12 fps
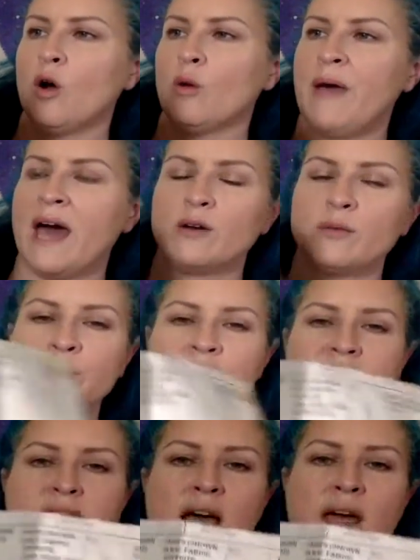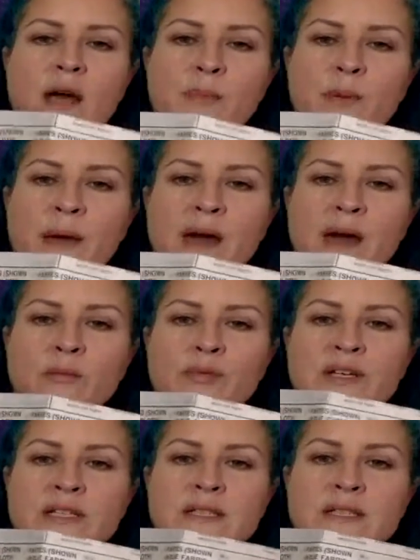Oh, pattern printed side up or
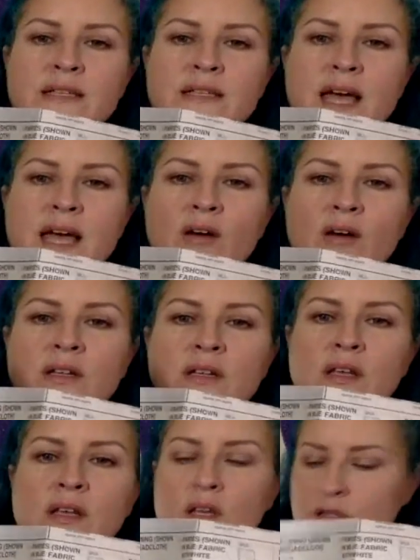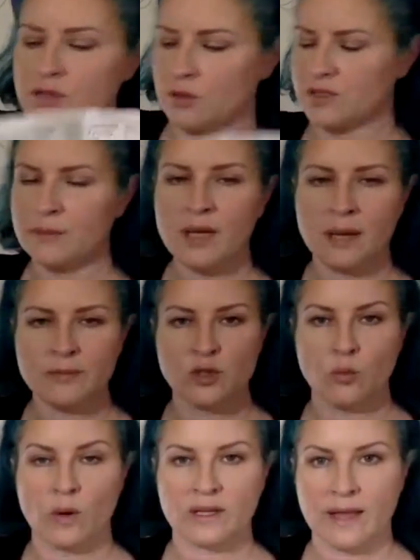pattern printed side down. So
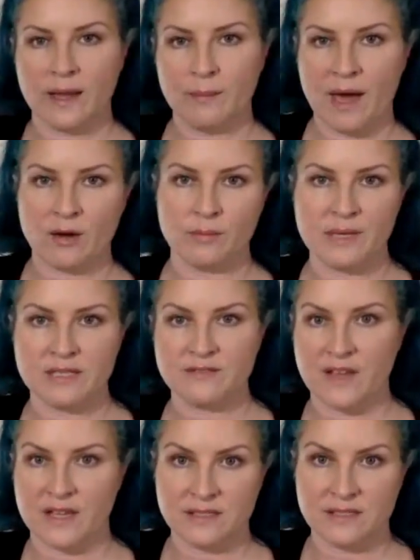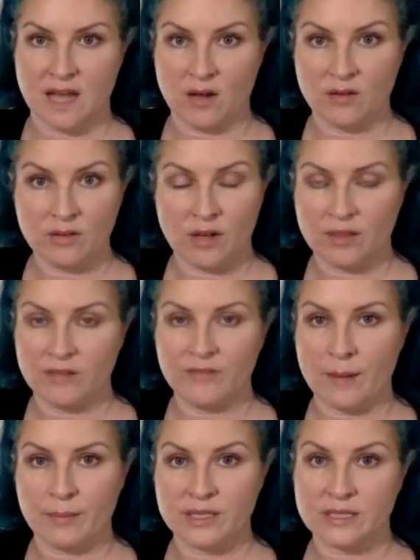sometimes you want to lay a pattern piece face down on the
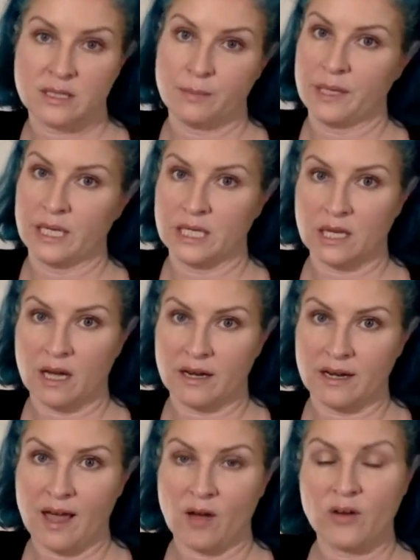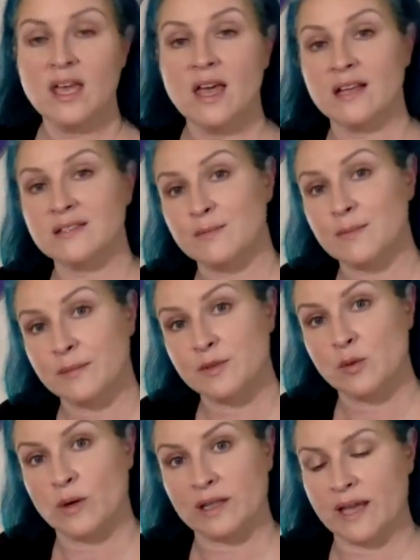fabric to pin it and cut it out. And sometimes
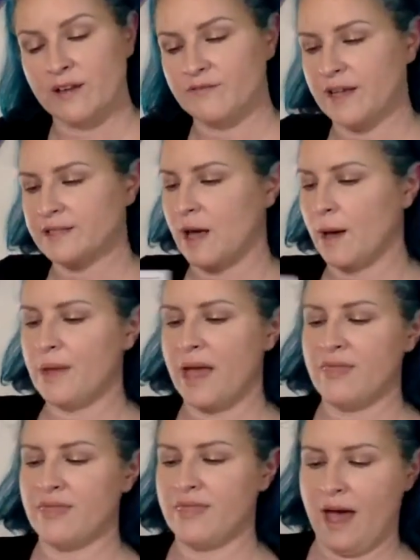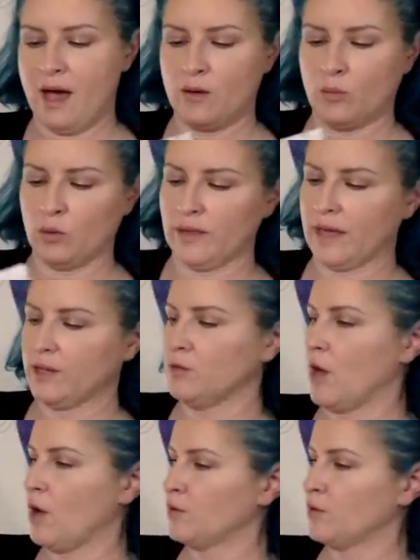you want to lay it face up, and that will let you know.